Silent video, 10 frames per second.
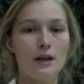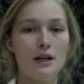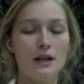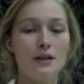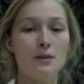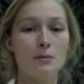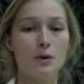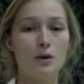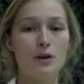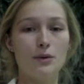In The
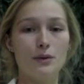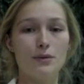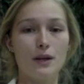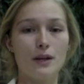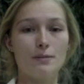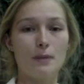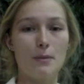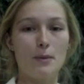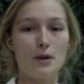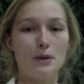Moral Reflex by
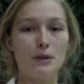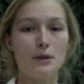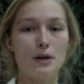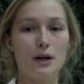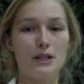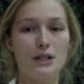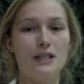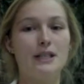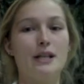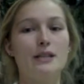Myrtle McGraw, she
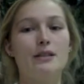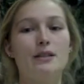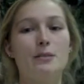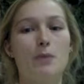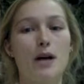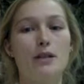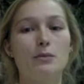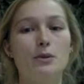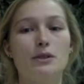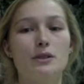discusses the
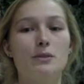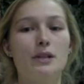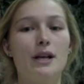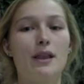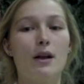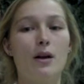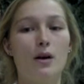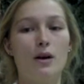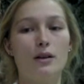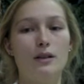possible stimuli that
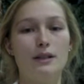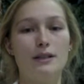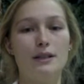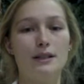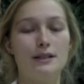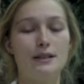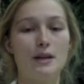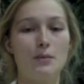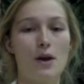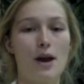all elicit the
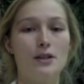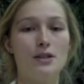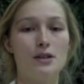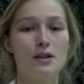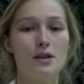same reaction.